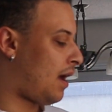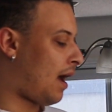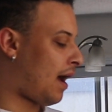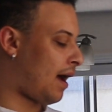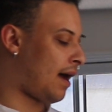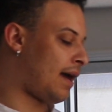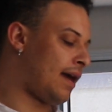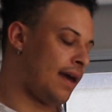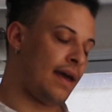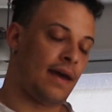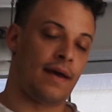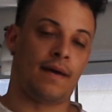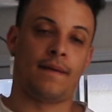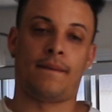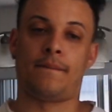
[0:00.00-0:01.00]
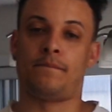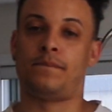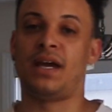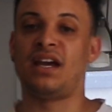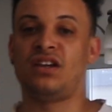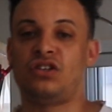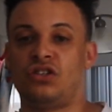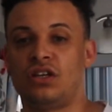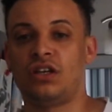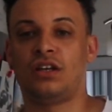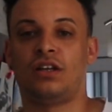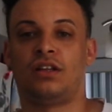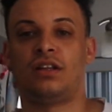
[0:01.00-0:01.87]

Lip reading: I am patient,